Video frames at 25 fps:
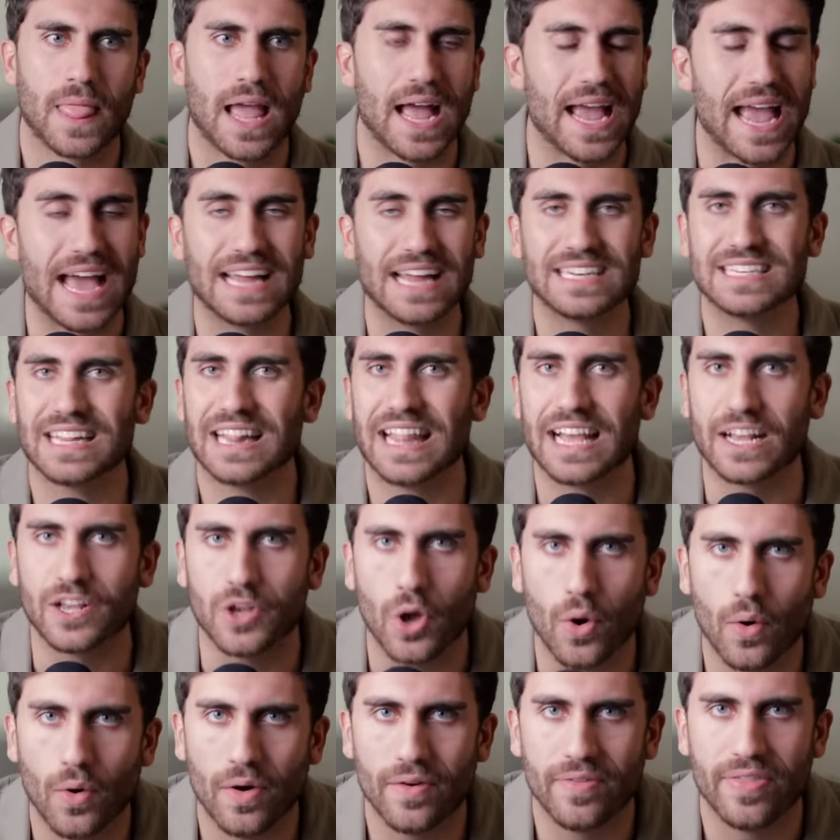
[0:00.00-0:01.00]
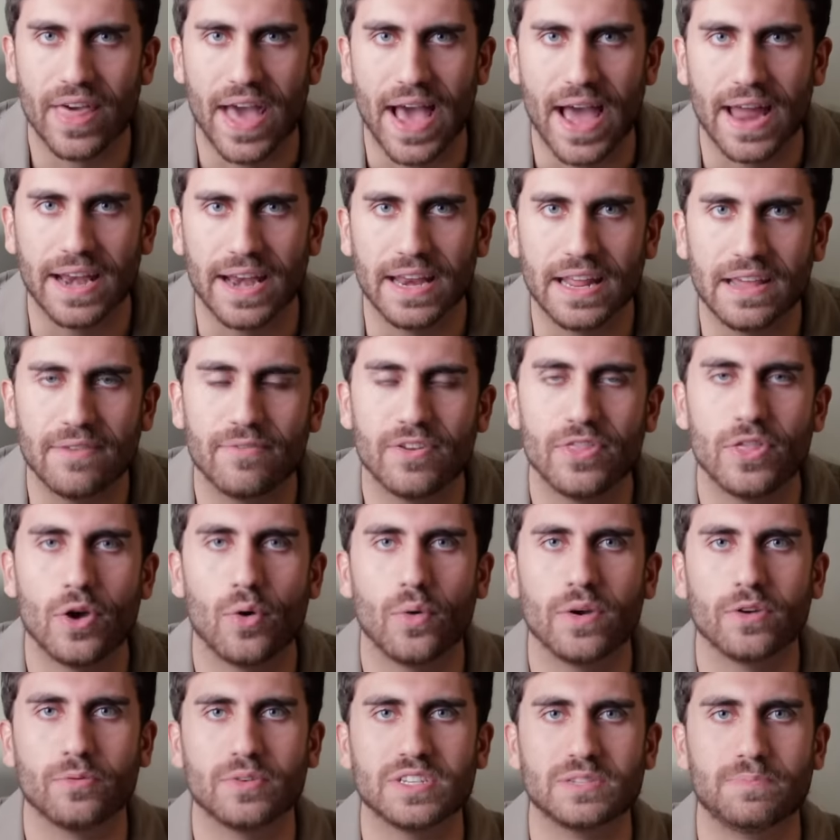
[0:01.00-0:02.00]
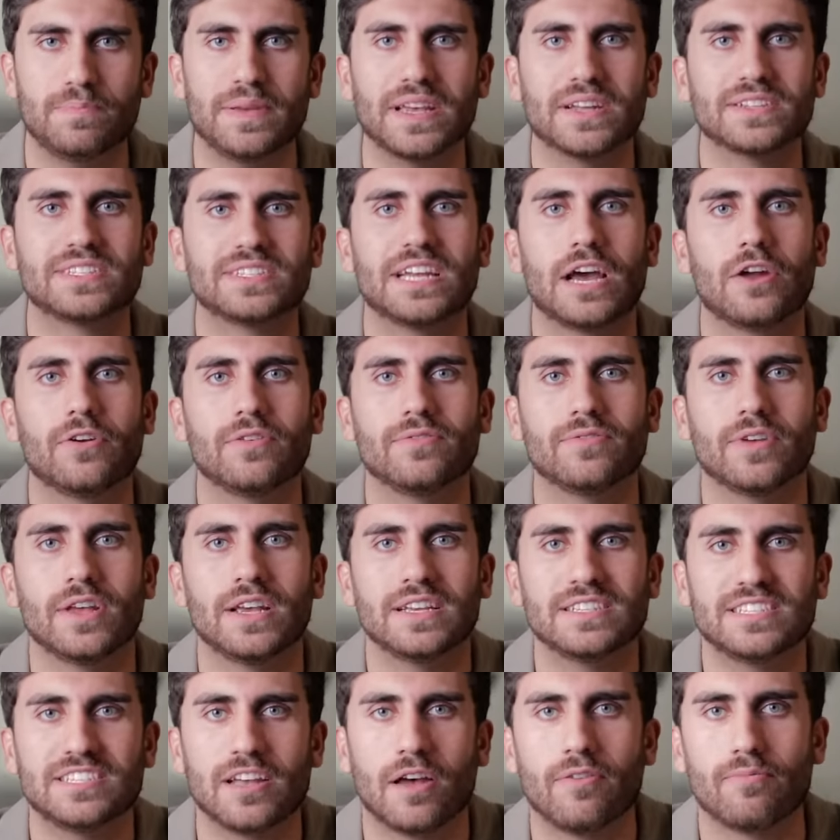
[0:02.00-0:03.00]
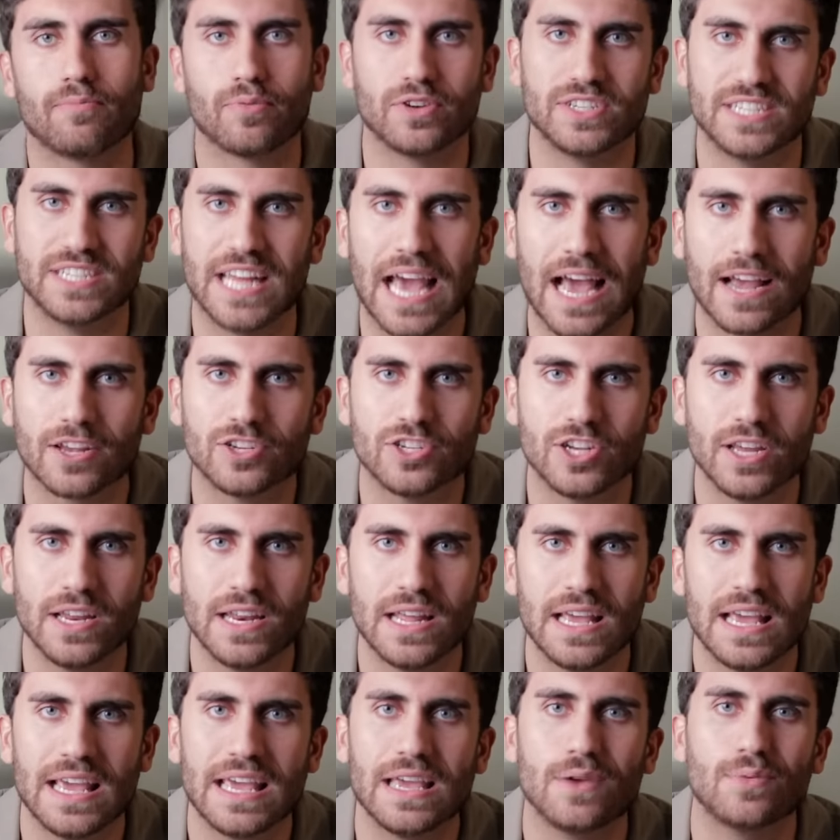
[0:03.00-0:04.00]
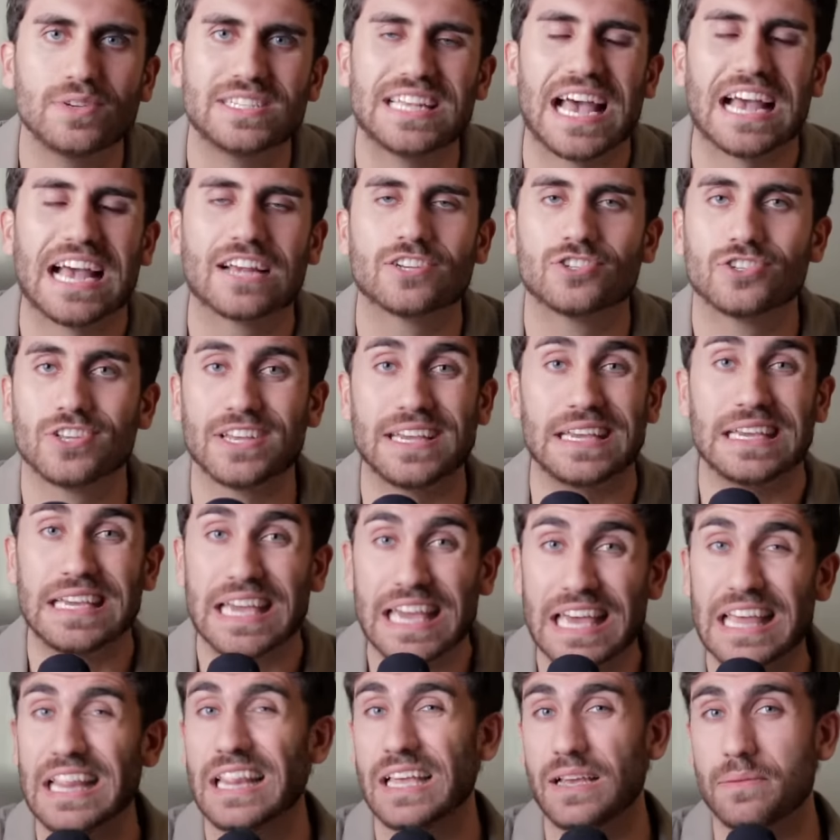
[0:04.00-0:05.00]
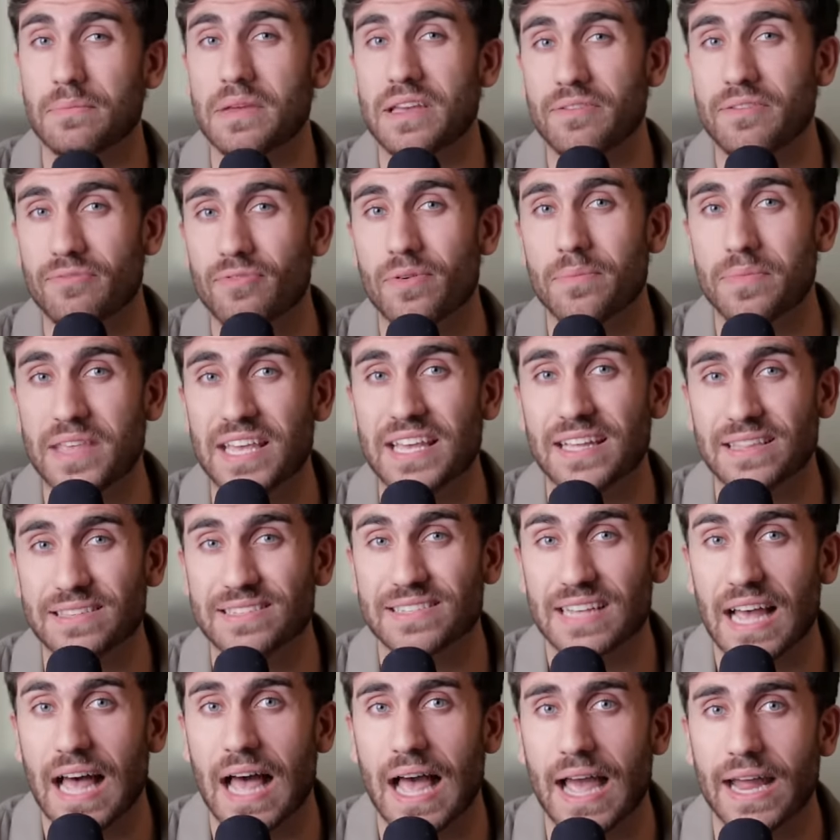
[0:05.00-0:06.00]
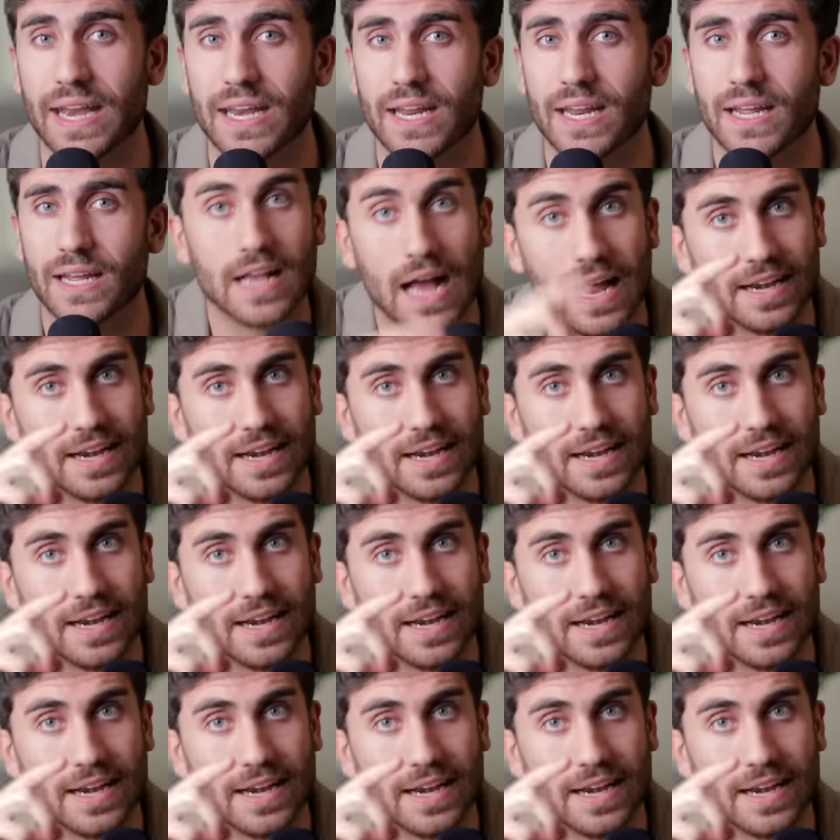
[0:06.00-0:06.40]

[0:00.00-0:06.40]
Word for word: I had to let go of that. Even though it was built out of self protection, it was actually killing me from the inside.